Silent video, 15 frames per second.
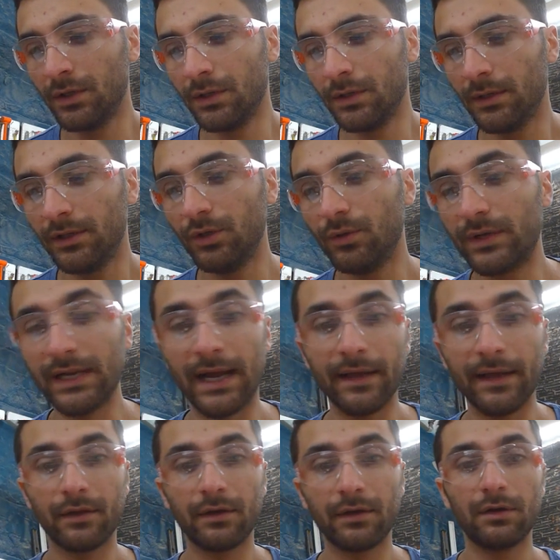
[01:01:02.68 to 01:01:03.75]
You can
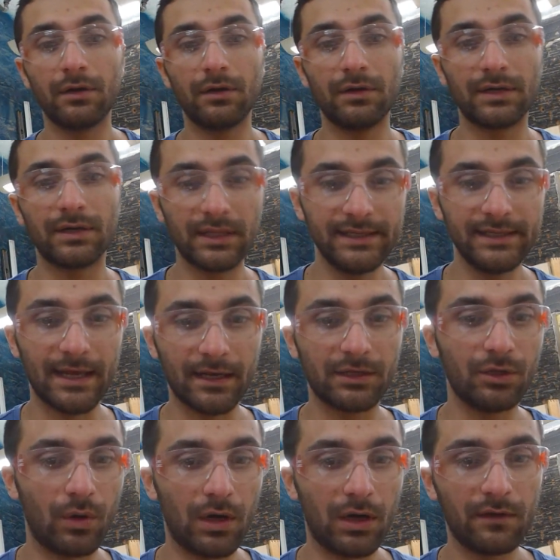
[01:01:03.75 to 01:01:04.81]
either clean that
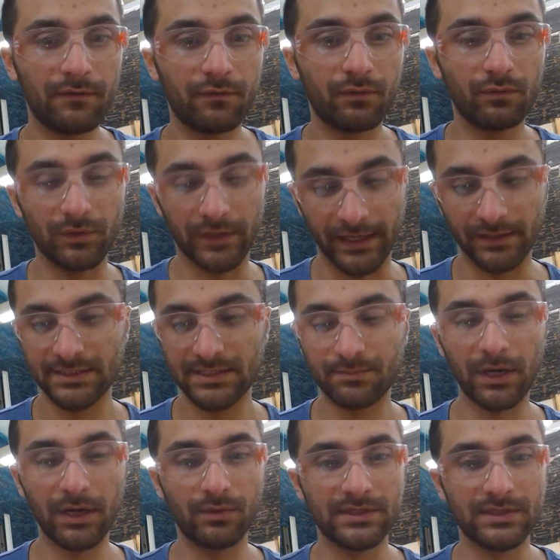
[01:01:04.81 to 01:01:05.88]
glue off, like
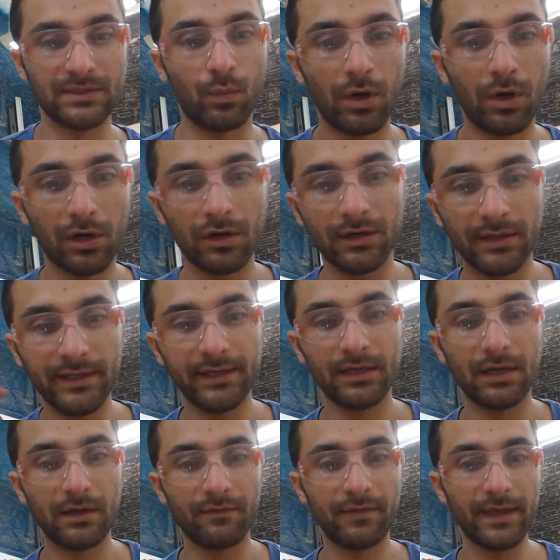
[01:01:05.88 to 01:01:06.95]
spray it with some water and clean it
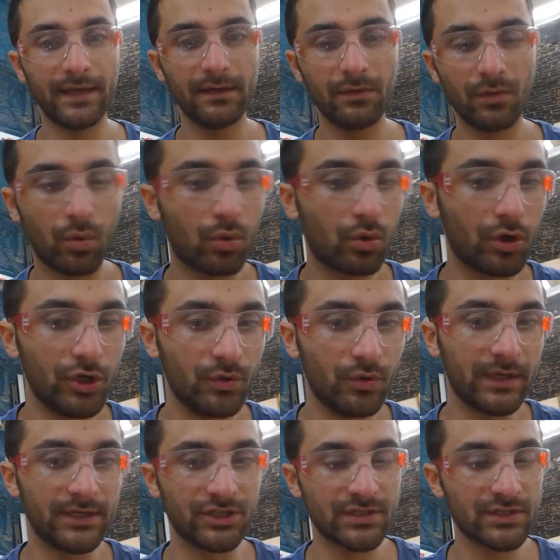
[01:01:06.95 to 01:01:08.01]
off then, or you
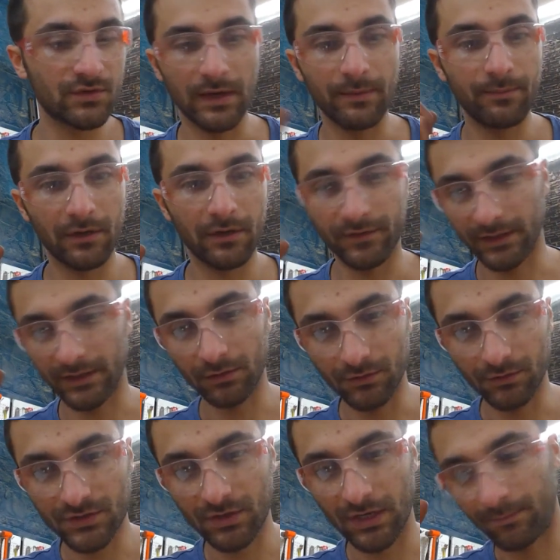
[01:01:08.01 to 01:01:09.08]
can just scrape it off with a glue
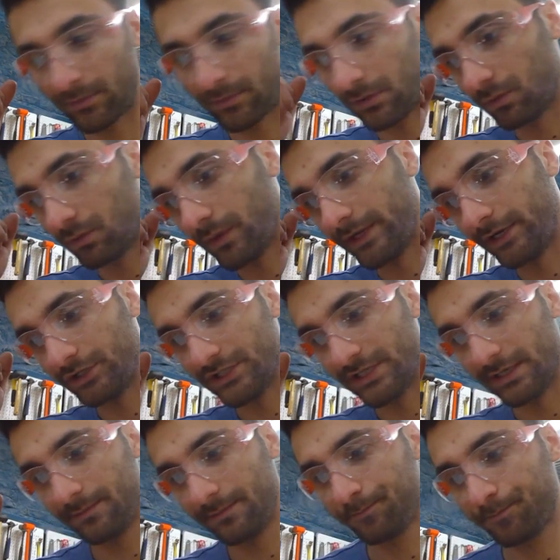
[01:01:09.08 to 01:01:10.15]
scraper when you're
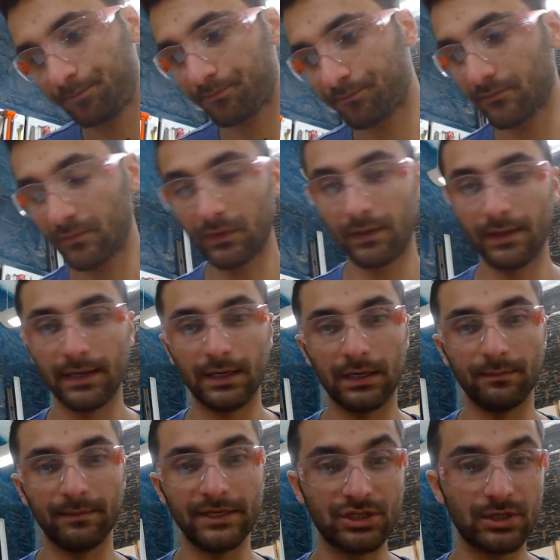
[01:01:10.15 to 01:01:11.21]
done.
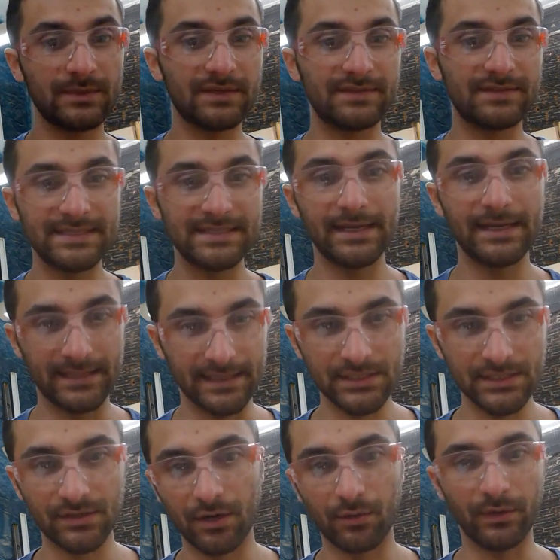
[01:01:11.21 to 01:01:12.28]
In terms of sanding,
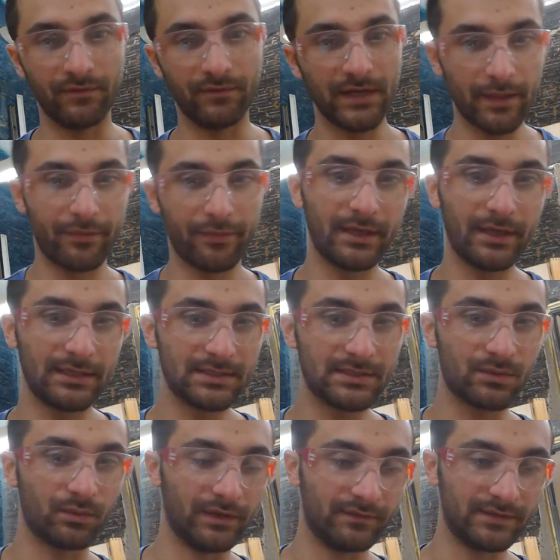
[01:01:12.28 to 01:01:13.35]
so now we've cut things,
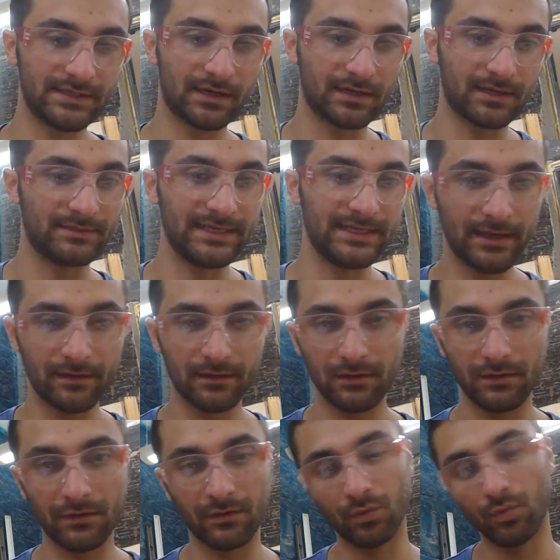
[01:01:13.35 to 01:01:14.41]
we've stuck them
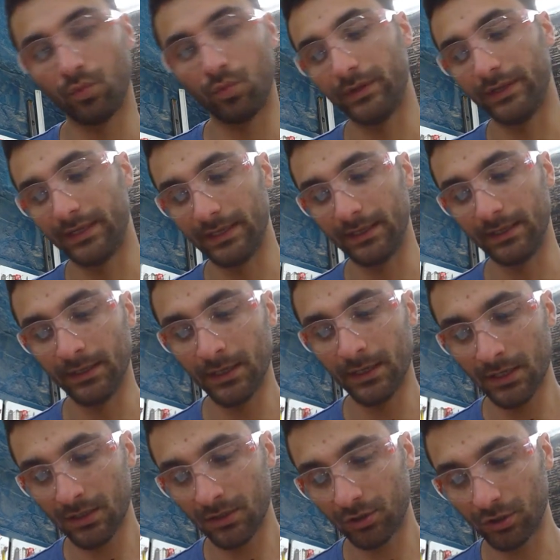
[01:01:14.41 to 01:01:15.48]
together, we
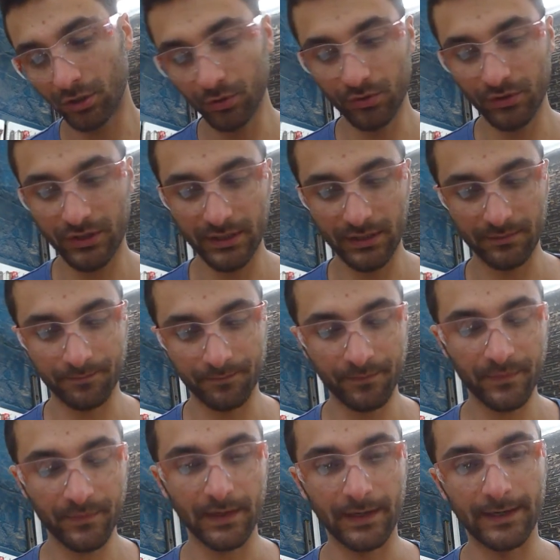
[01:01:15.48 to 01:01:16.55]
glued
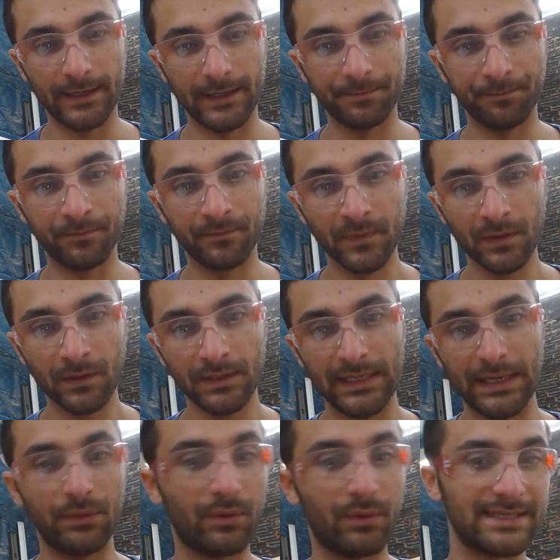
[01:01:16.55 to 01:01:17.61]
them. Now
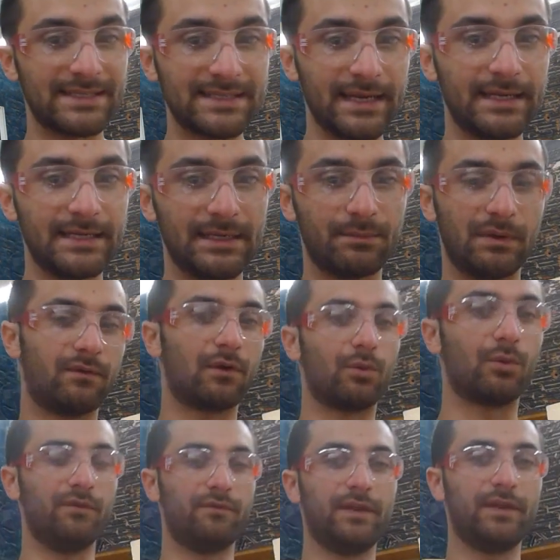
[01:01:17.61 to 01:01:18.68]
we want to sand it before
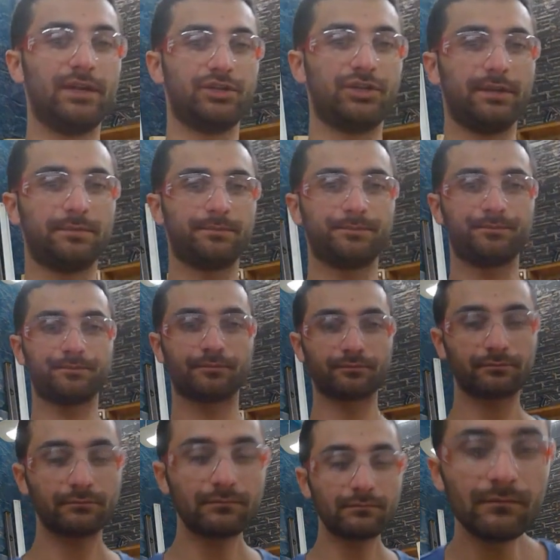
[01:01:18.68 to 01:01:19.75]
we finish it.
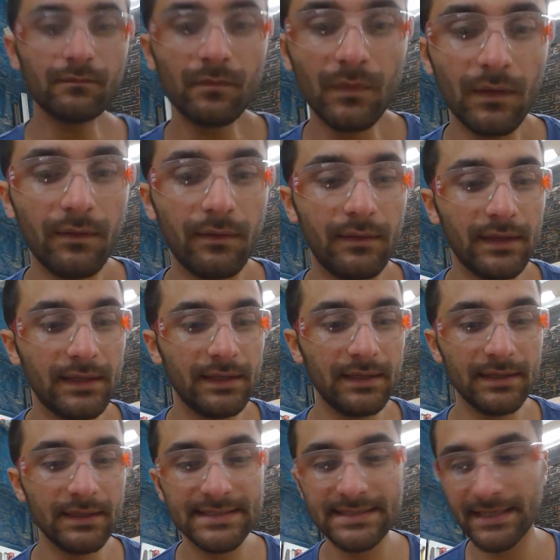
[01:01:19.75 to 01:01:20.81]

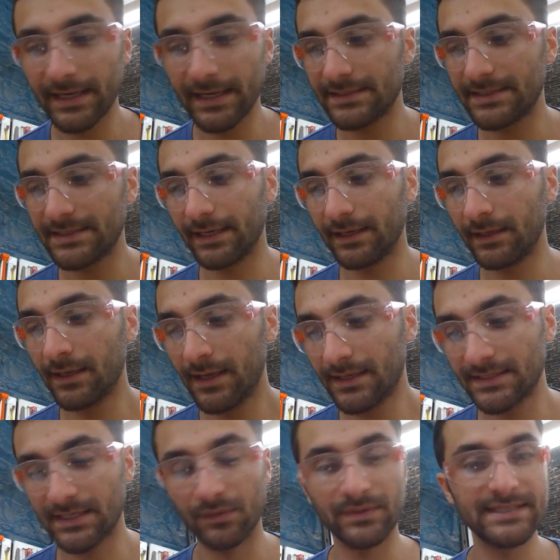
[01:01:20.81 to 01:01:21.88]
The sanding,
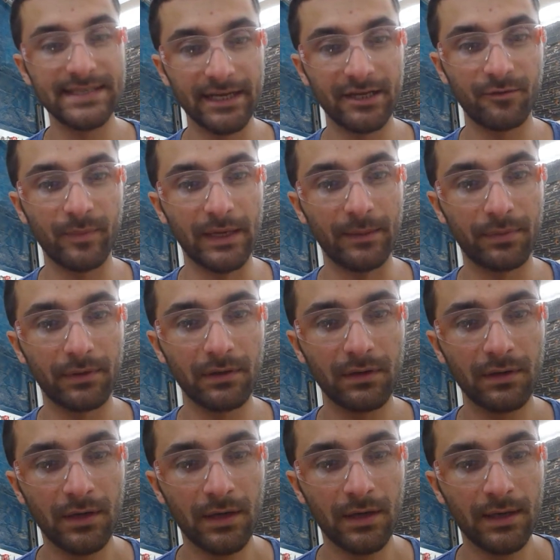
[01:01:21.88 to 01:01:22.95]
so I'm going to sand
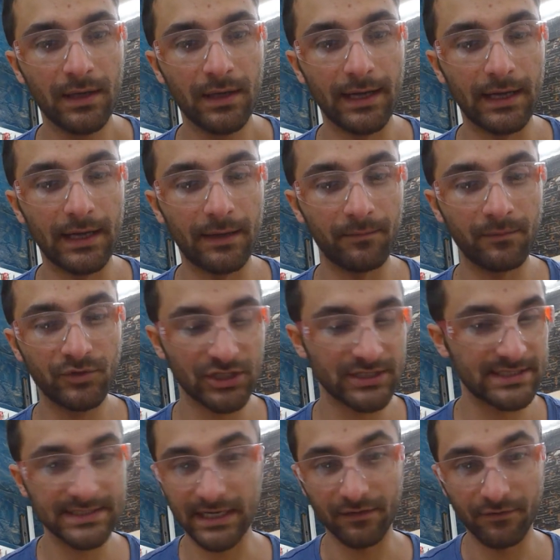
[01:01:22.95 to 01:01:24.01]
paper. Just
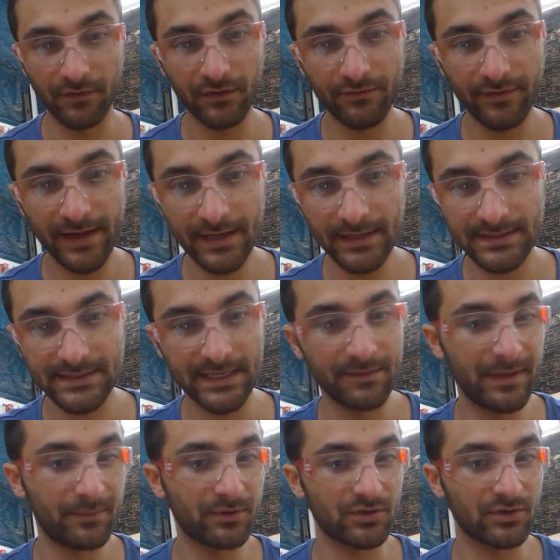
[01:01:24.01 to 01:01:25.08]
as like a fun fact,
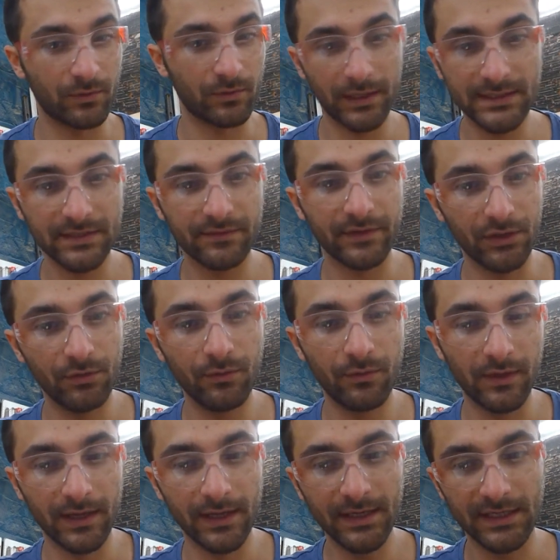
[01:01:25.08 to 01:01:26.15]
sandpaper is a relatively new
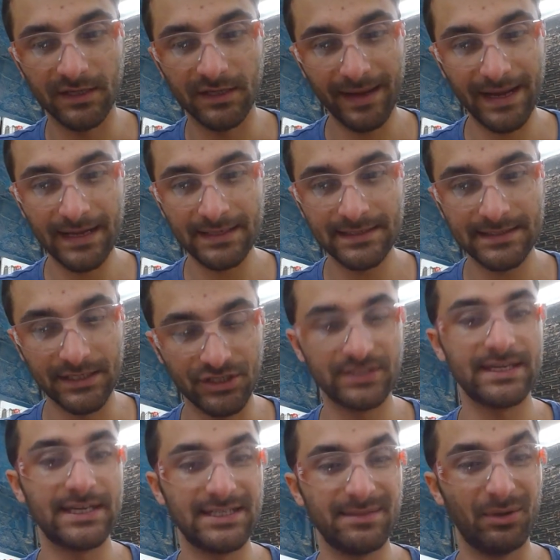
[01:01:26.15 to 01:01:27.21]
thing. In the past, they just
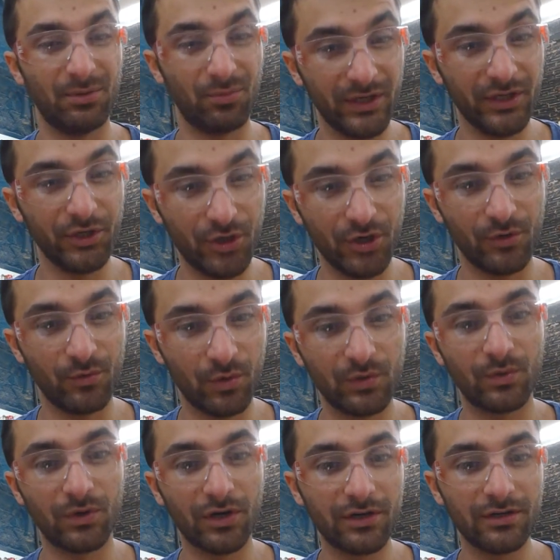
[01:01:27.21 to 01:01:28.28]
had to be really good
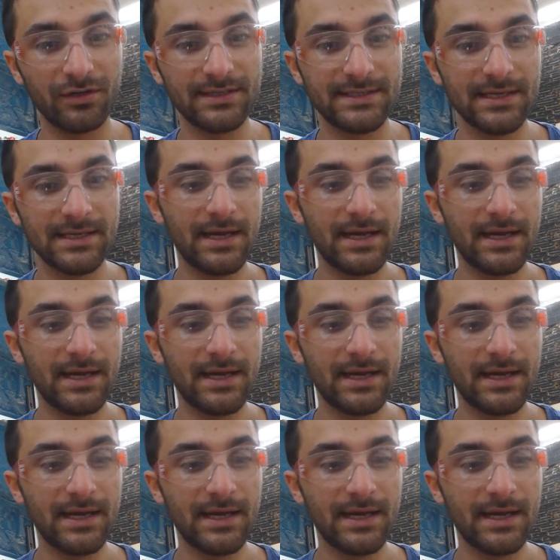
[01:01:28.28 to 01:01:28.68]
woodworkers,